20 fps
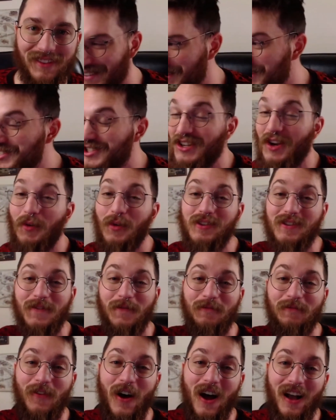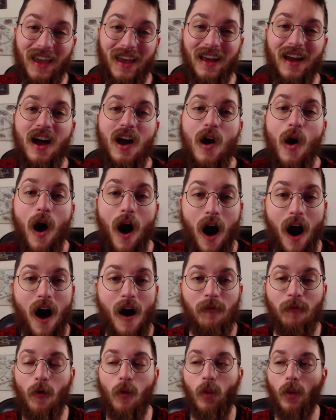This shit was fucking awful.